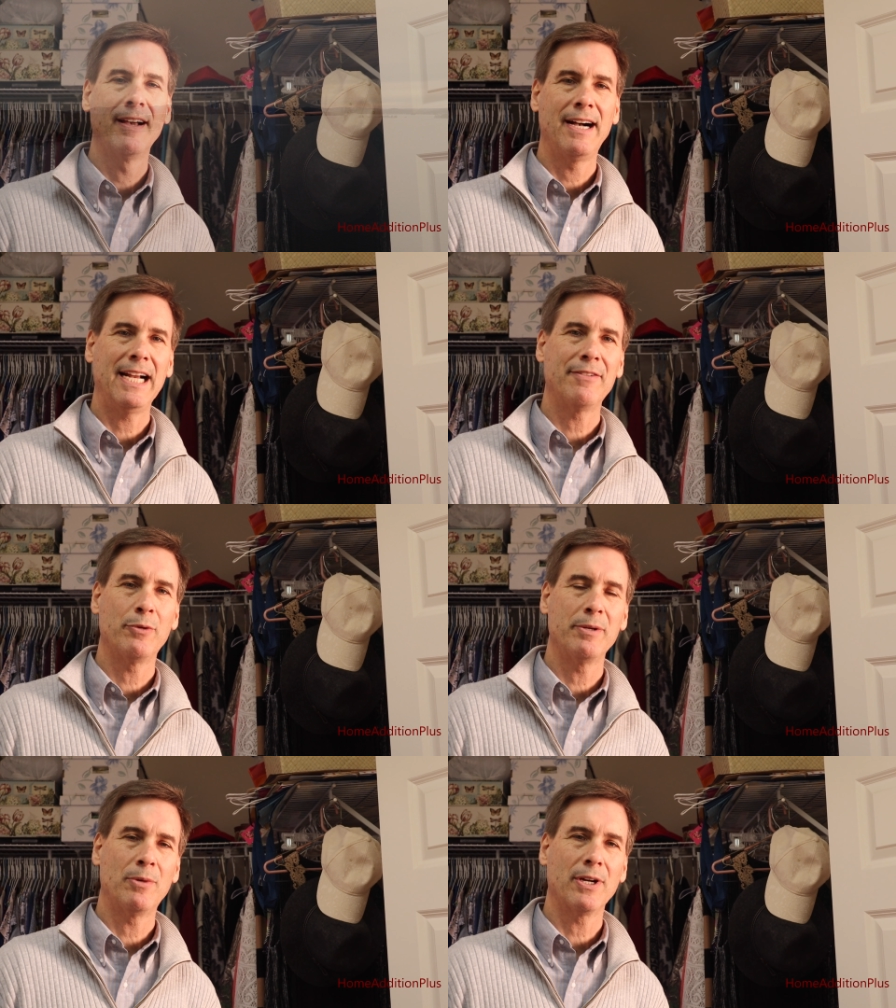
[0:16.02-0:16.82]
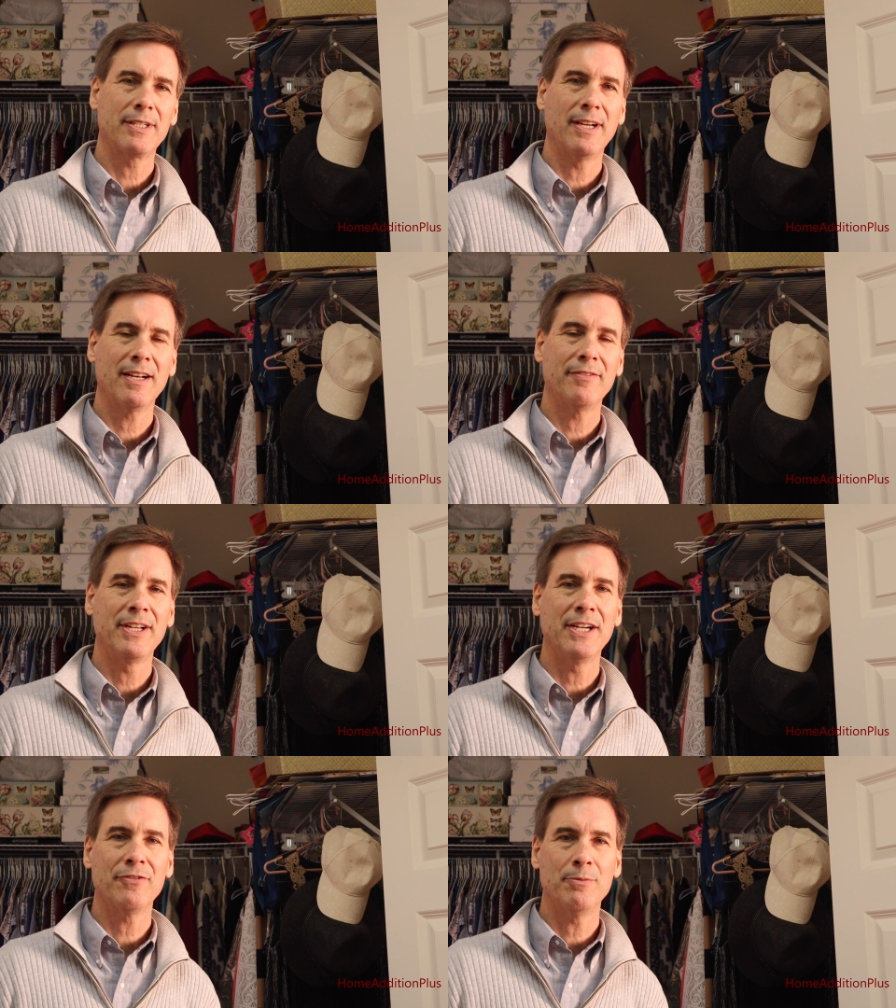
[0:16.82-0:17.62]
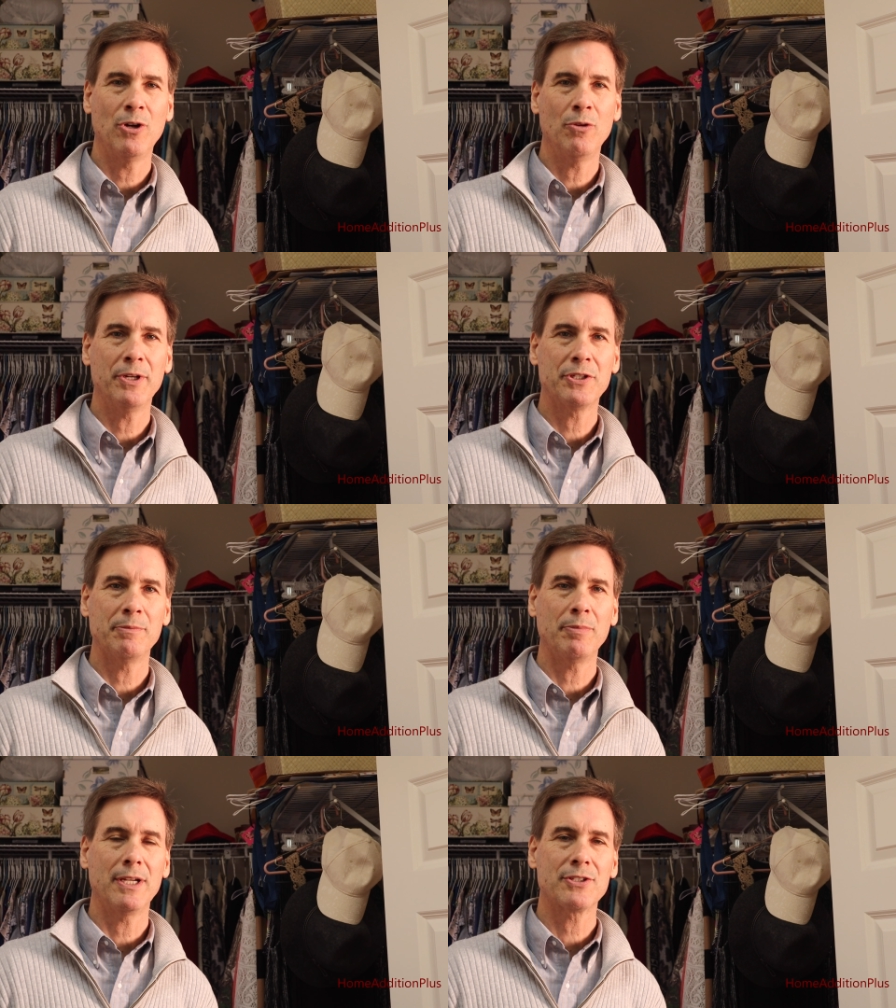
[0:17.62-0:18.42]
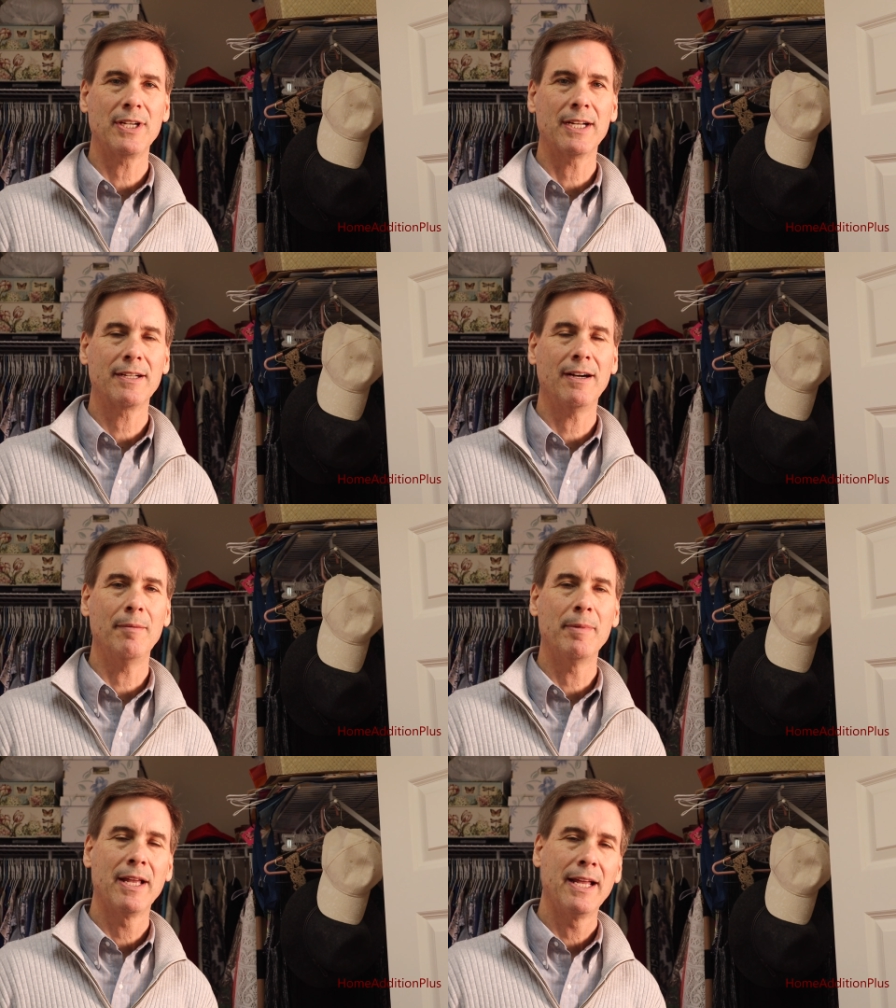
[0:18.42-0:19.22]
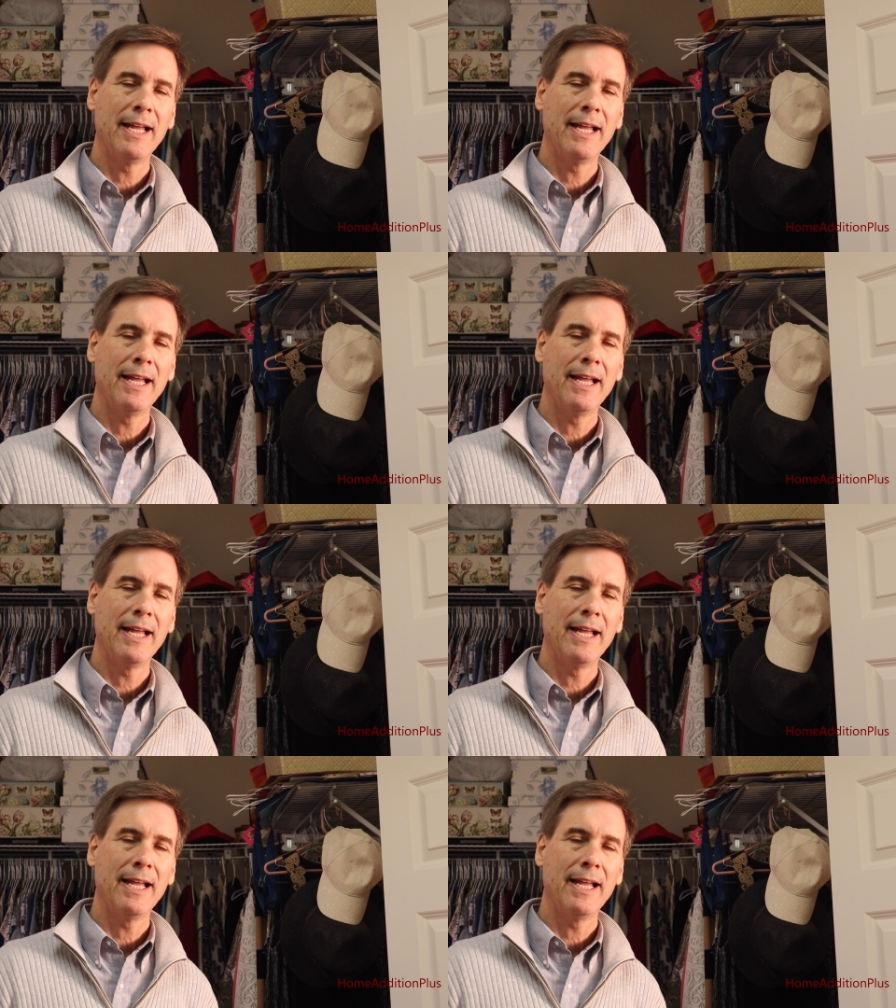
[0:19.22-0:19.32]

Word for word: Hi everyone, Mark Donovan here from HomeAdditionPlus.com,